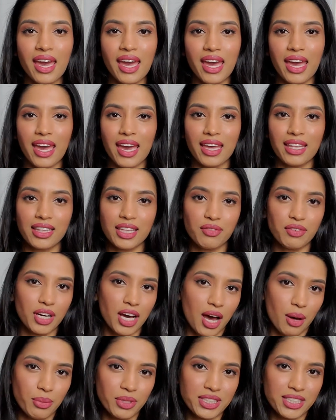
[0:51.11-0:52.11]
and leave a
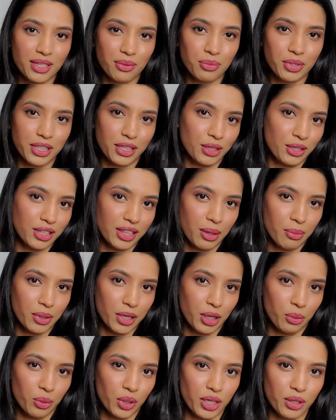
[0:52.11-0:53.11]
comment down below to let me
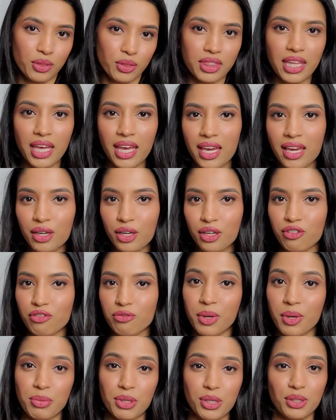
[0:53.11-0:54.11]
know what you think, or if
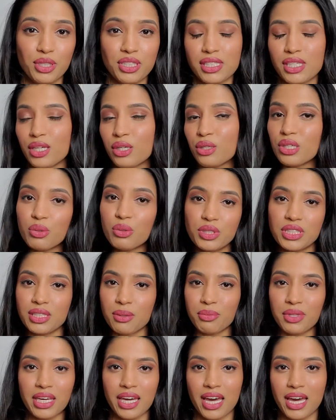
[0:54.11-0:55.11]
maybe you disagree with
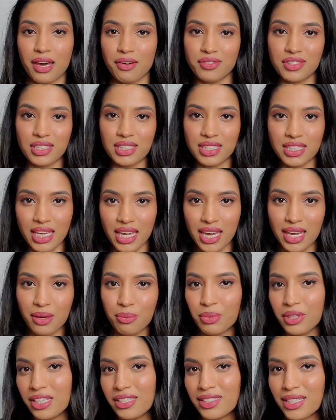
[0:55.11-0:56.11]
something I have to say,
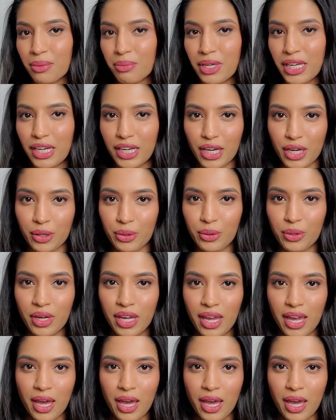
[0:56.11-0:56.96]
please let me know.